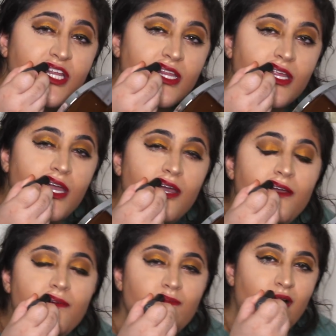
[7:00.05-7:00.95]

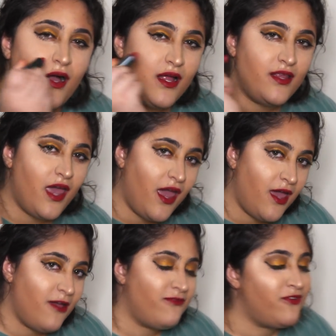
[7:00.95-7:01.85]
name on
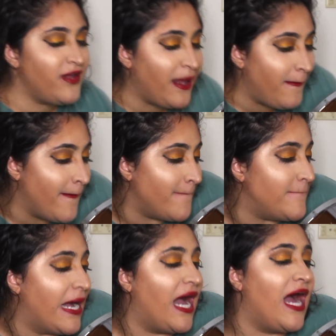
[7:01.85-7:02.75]

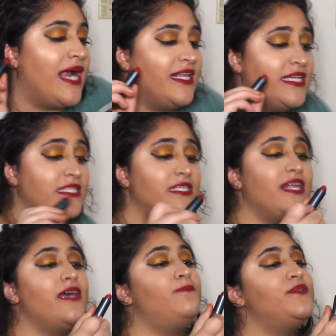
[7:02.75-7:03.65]
everybody's
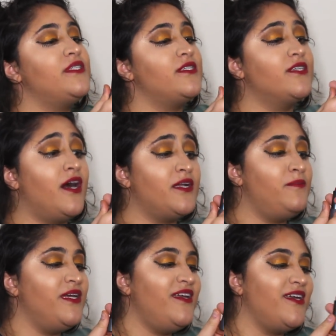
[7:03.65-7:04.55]
lips is gonna
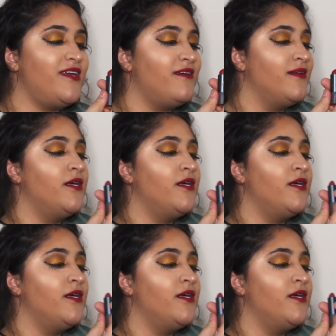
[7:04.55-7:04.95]
be